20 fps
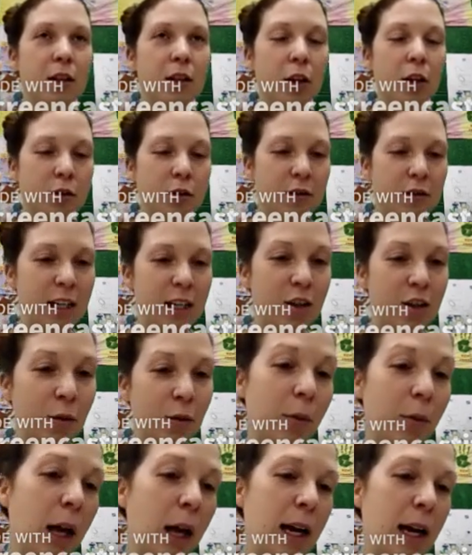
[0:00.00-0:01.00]
you've seen
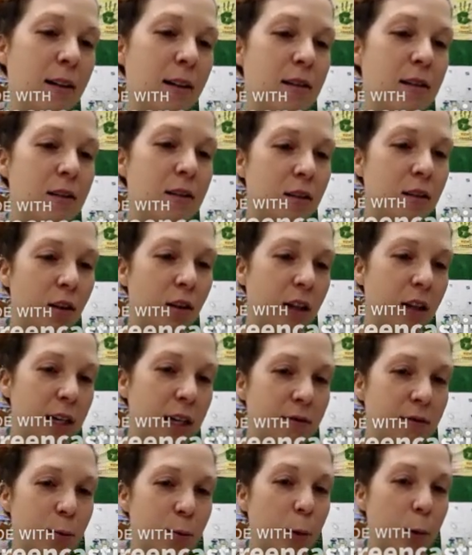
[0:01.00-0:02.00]
your plants, the
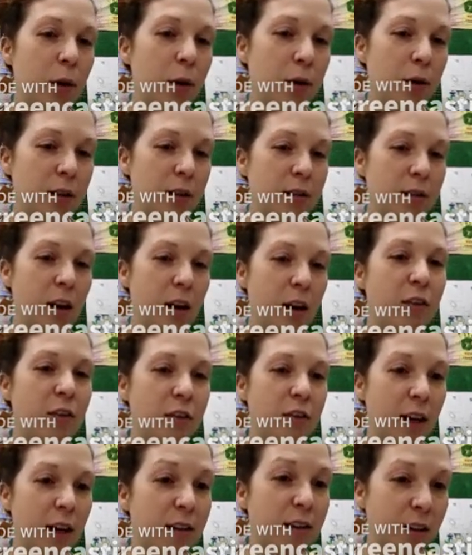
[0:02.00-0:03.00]
leaves wilt and stuff, you
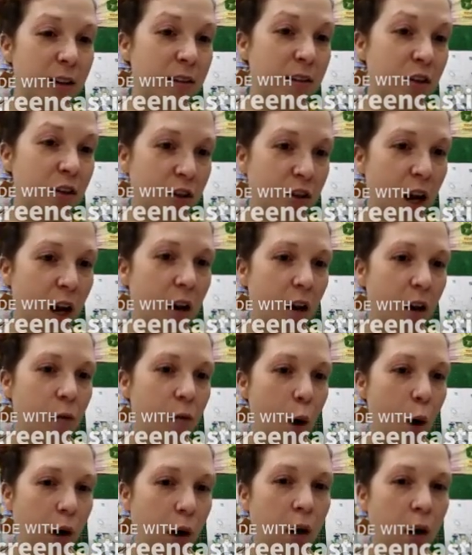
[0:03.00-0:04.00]
say it's because there's not enough
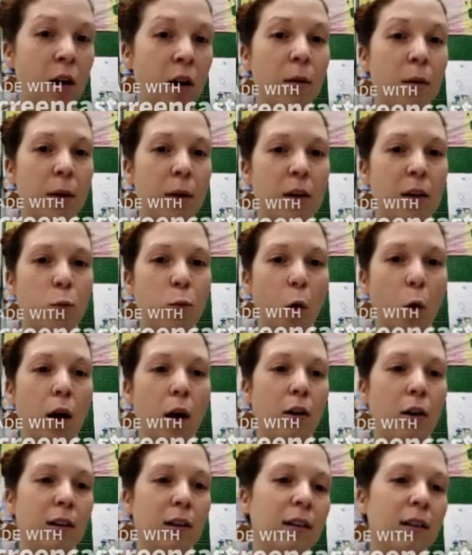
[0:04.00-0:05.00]
water, because
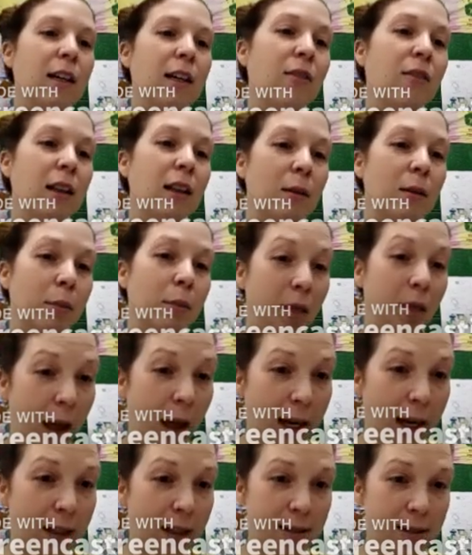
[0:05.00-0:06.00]
water is leaving the
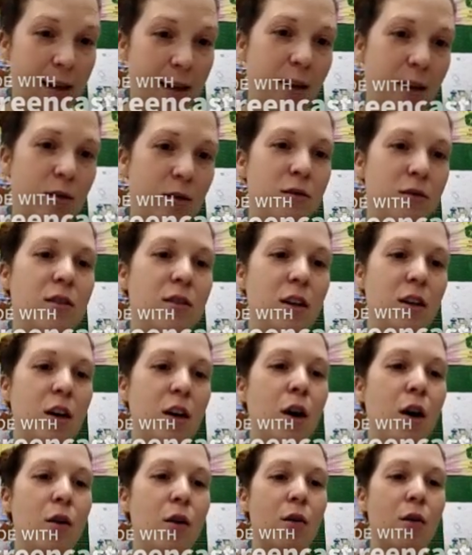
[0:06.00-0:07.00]
plant cells to
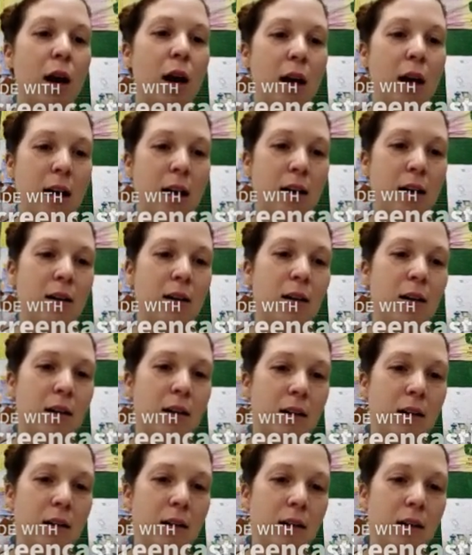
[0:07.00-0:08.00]
go and
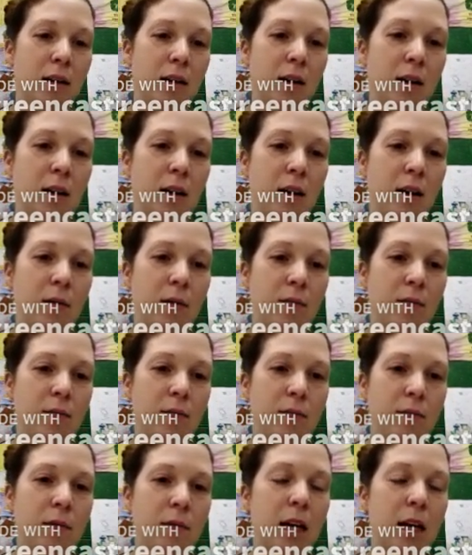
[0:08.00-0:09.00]

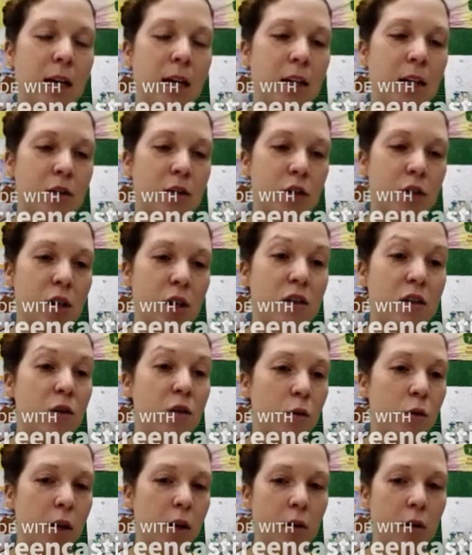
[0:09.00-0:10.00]
get into the
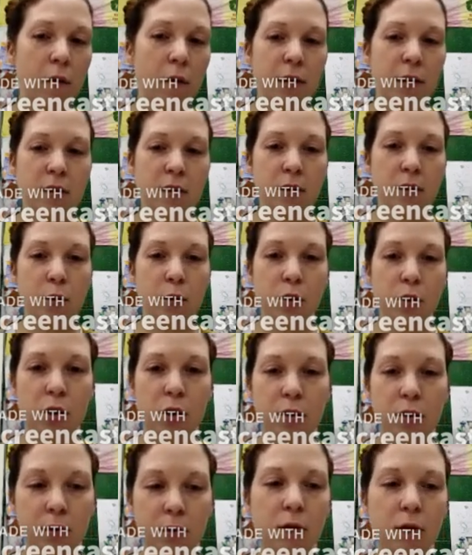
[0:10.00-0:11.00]
soil of the
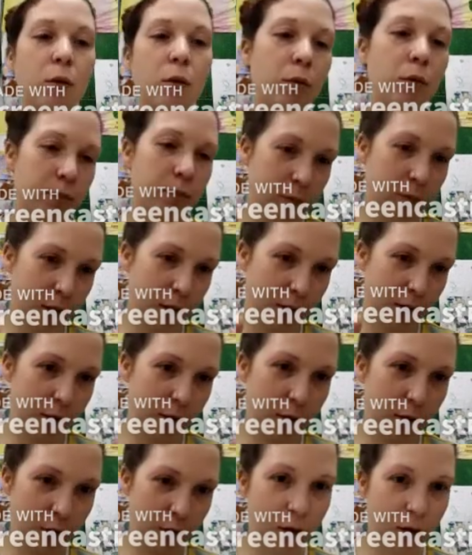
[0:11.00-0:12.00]
solution. Well, the
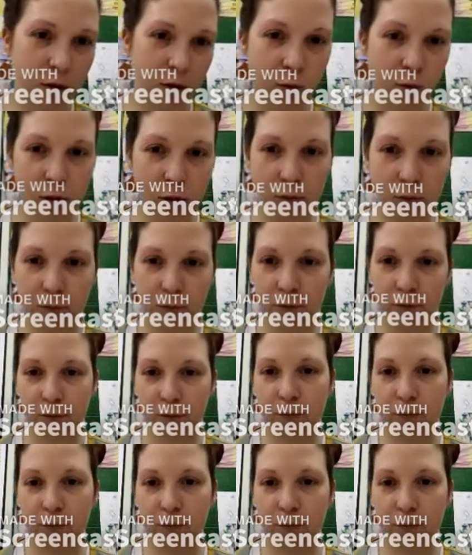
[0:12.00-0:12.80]
soil.